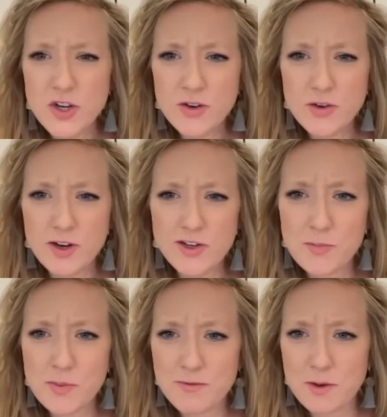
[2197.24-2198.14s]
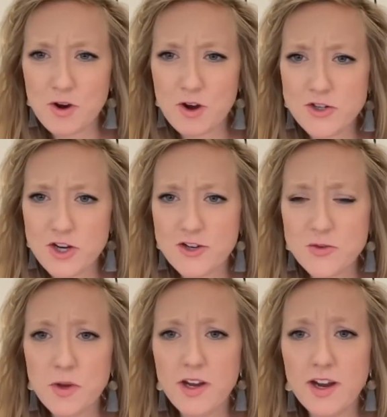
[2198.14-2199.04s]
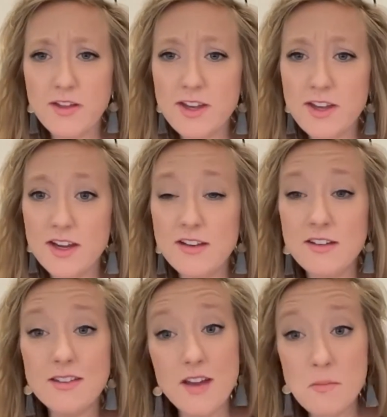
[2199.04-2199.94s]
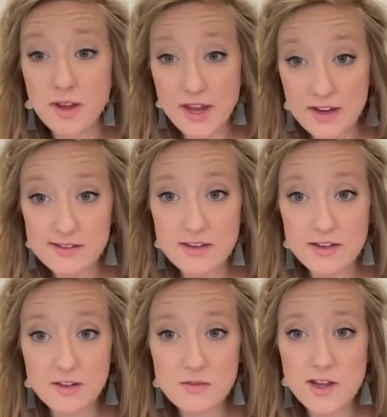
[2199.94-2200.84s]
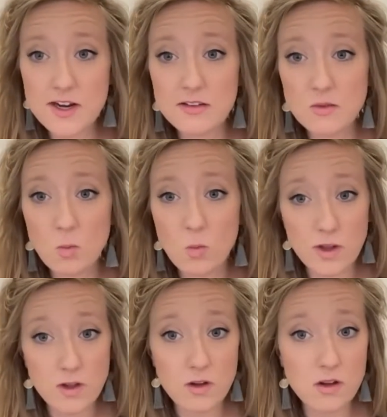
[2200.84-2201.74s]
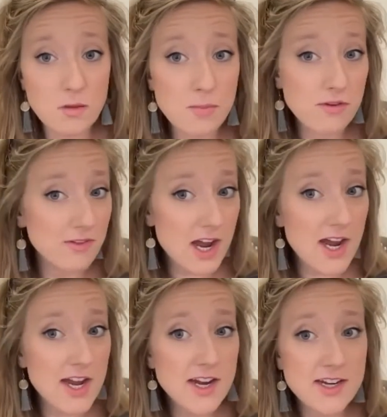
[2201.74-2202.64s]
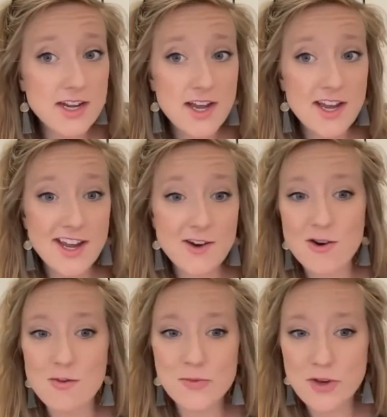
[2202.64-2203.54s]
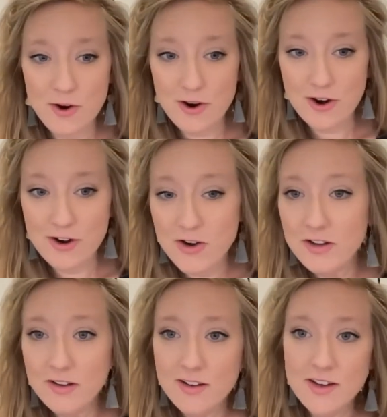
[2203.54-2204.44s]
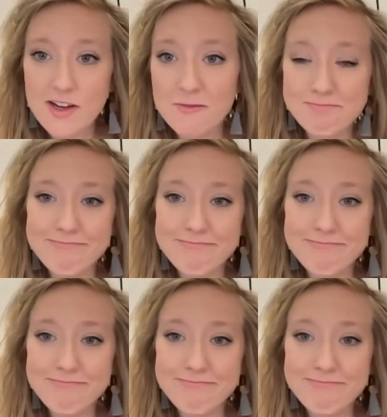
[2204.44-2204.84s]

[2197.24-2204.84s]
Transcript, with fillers: can correct me if I'm wrong, Josh, but I think in some cases, FedEx will provide an armed guard. Um,